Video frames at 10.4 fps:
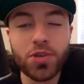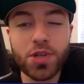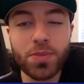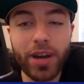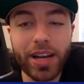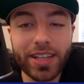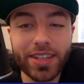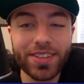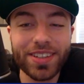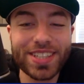
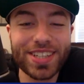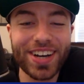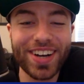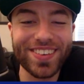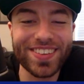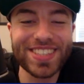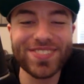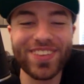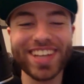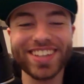Spike. Let's go,
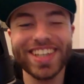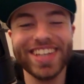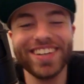Spike Lee.